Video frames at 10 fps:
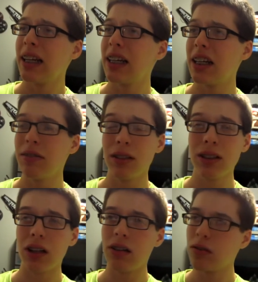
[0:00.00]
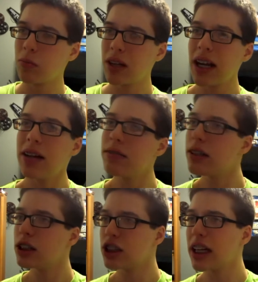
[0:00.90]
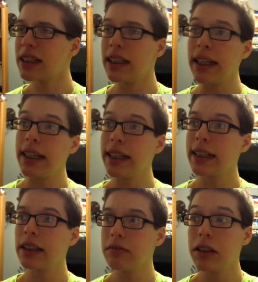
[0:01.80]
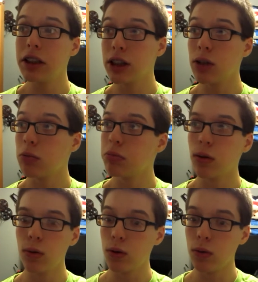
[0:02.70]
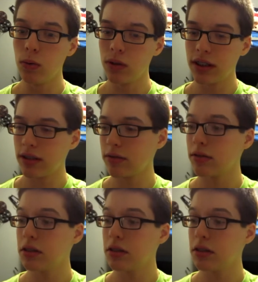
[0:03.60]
Kind of feel sorry for him, but I have Shaak Ti and Kit Fisto and Plo Koon and